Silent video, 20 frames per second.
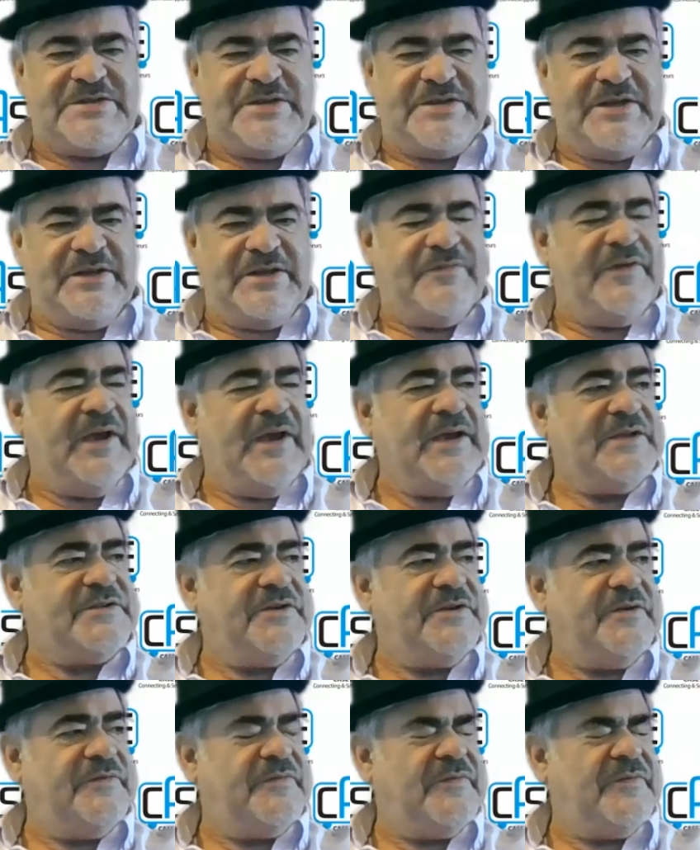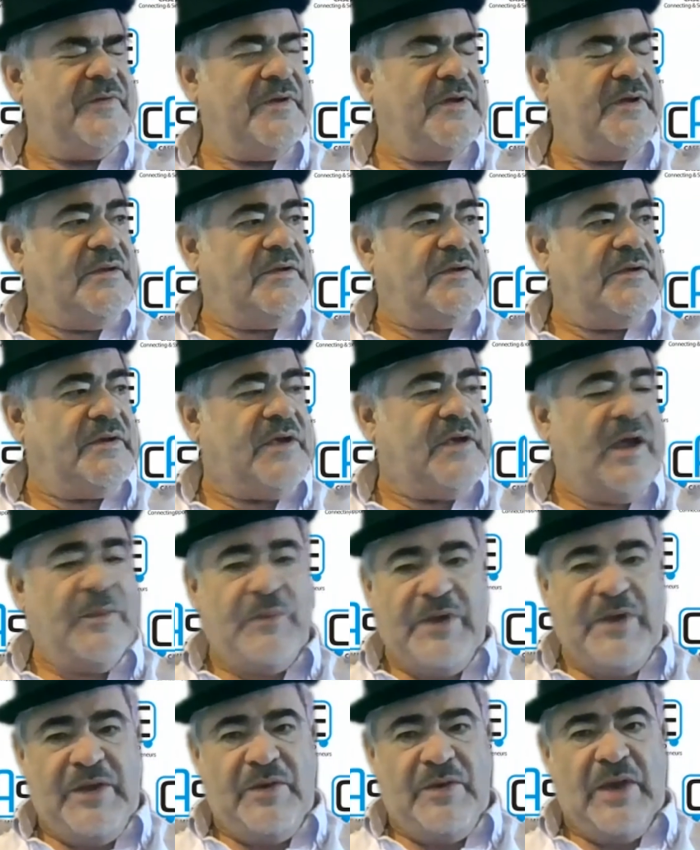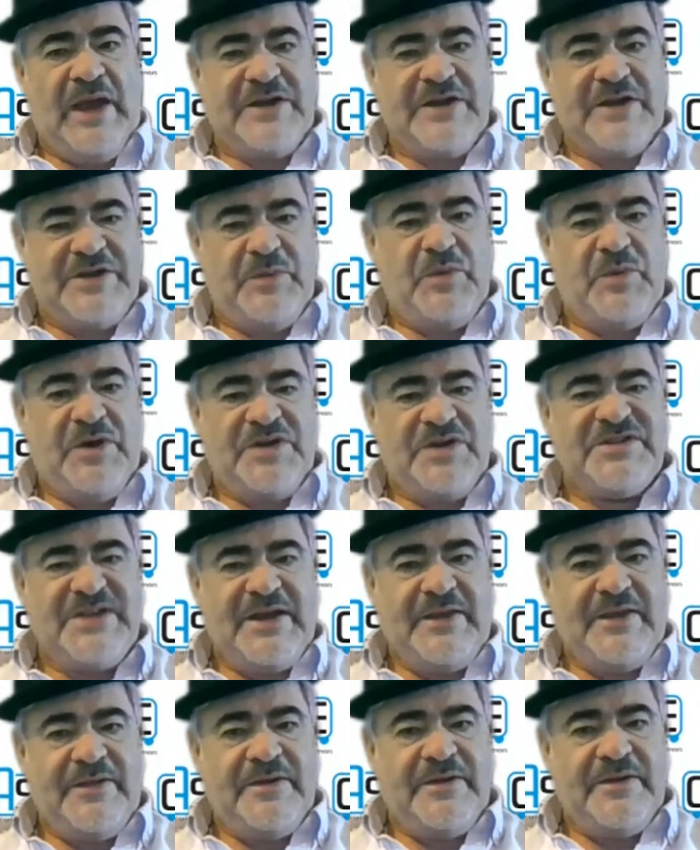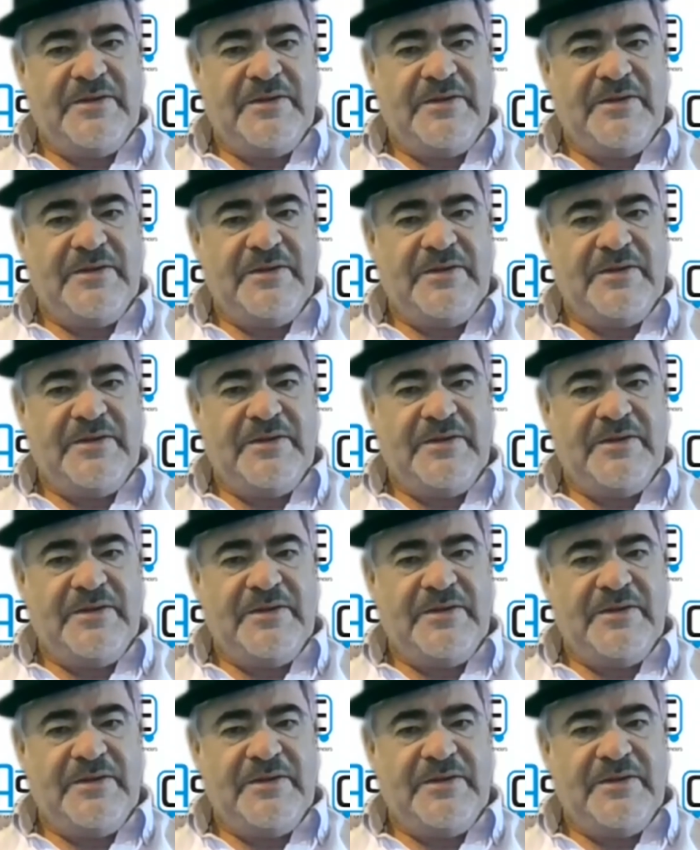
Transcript: the fact of, can we actually work together?